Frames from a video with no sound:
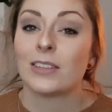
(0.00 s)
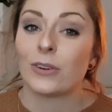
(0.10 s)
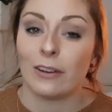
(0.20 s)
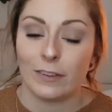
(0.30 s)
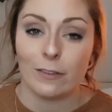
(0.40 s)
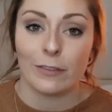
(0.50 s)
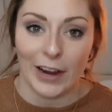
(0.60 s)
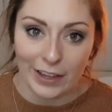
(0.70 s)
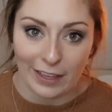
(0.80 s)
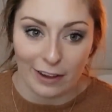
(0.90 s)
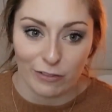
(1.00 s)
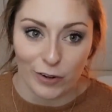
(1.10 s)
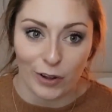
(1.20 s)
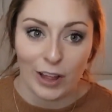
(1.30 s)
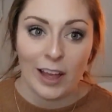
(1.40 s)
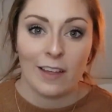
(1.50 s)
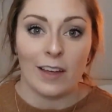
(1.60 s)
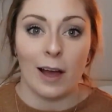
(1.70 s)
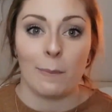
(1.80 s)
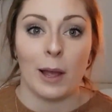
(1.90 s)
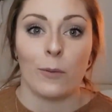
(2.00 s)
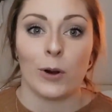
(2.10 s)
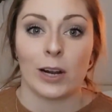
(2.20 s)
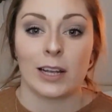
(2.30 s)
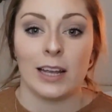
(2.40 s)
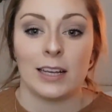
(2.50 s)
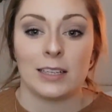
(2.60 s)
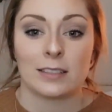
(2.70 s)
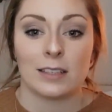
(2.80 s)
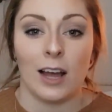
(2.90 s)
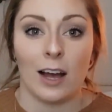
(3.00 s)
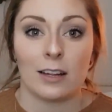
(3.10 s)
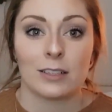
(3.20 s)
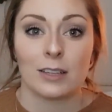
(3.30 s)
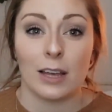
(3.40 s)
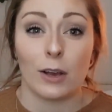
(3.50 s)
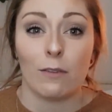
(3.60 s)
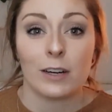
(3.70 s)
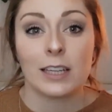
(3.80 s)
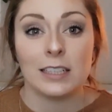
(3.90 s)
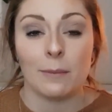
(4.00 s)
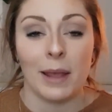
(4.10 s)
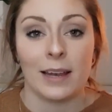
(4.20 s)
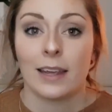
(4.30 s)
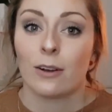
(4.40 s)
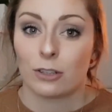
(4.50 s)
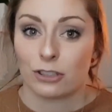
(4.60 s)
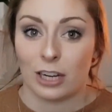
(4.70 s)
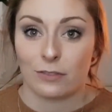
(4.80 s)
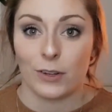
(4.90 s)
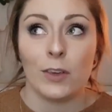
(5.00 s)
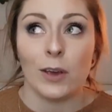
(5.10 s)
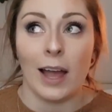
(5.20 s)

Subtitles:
So I feel very thankful that my work is not like overly demanding or stressful.